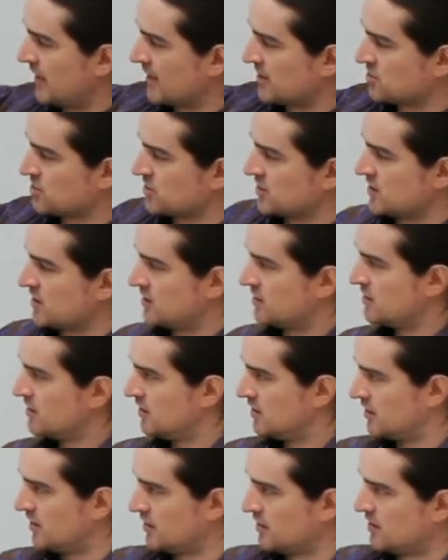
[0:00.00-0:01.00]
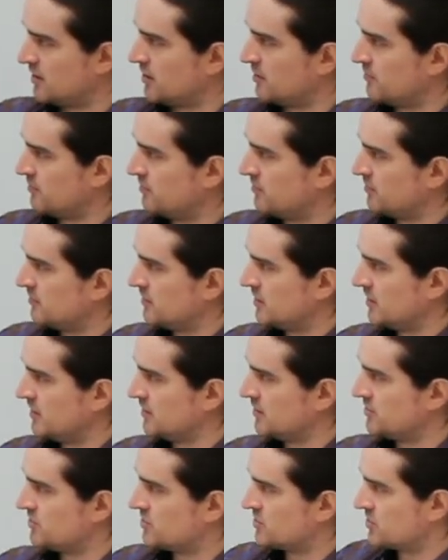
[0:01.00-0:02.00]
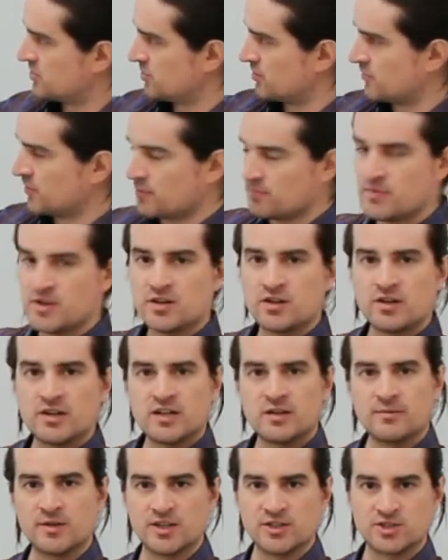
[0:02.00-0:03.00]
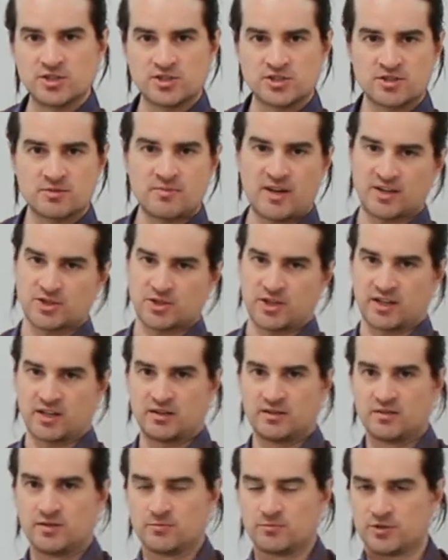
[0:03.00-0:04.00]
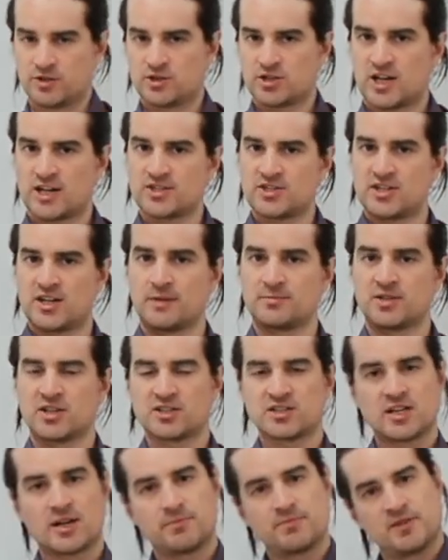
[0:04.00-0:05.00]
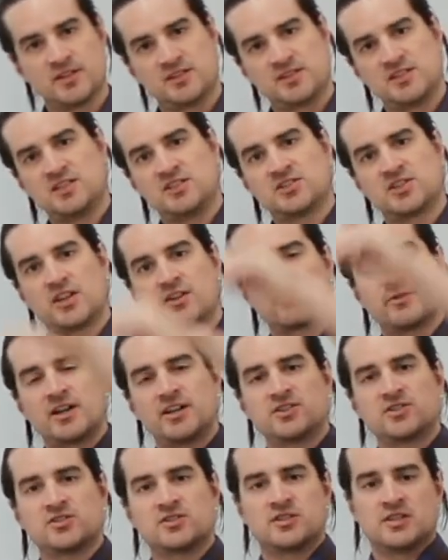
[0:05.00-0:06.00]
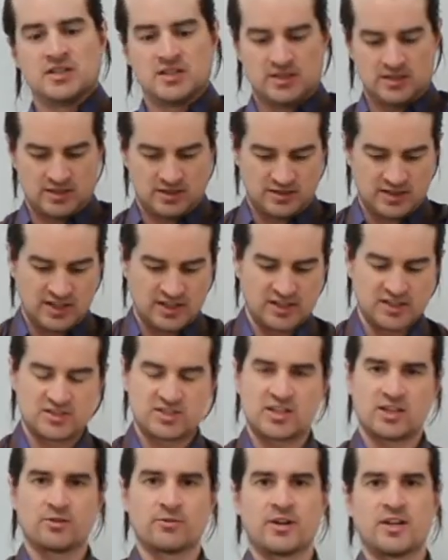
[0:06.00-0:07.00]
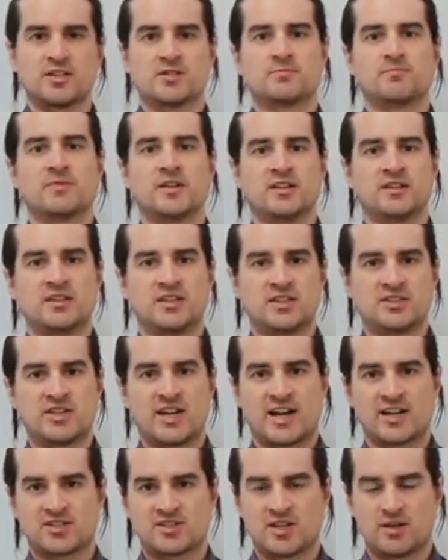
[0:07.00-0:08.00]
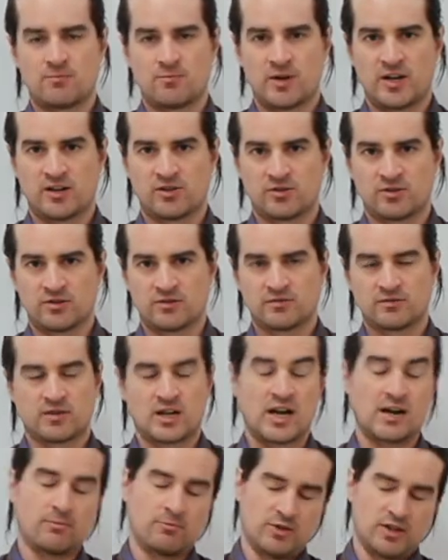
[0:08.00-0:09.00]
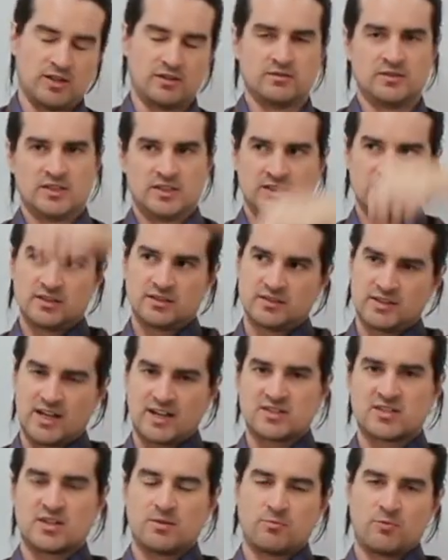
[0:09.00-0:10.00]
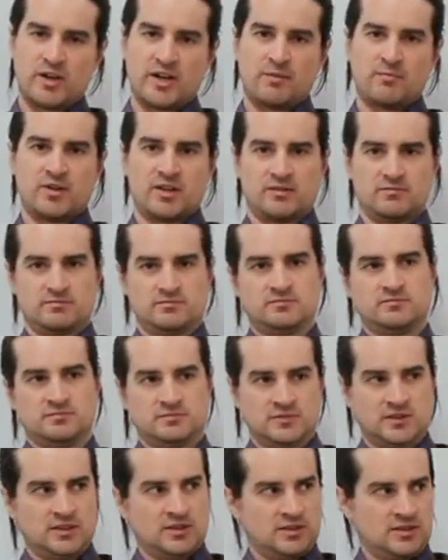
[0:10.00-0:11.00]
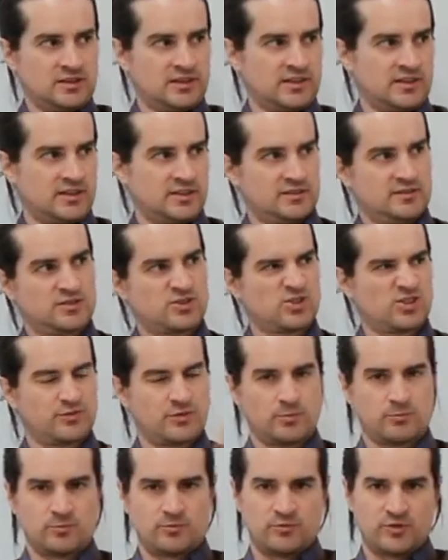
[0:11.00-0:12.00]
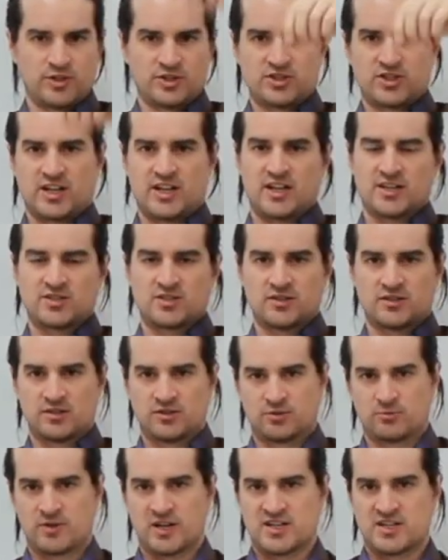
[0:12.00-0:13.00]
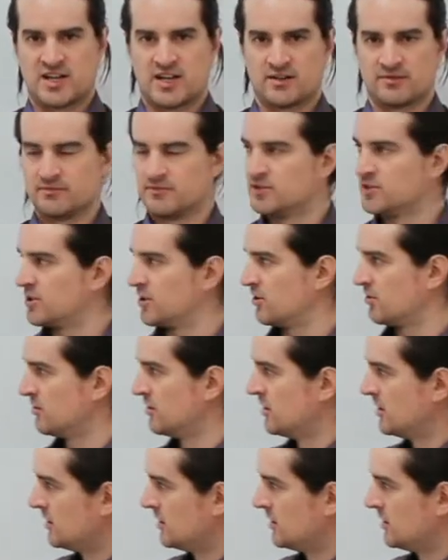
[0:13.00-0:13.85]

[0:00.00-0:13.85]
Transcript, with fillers: actually um, is sort of a mirror image. It's symmetric. When you toss the object up, it decelerates, and then it accelerates in the exact same way on the, uh, well, exact same way, but uh, sort of in reverse, I guess, on the way down. So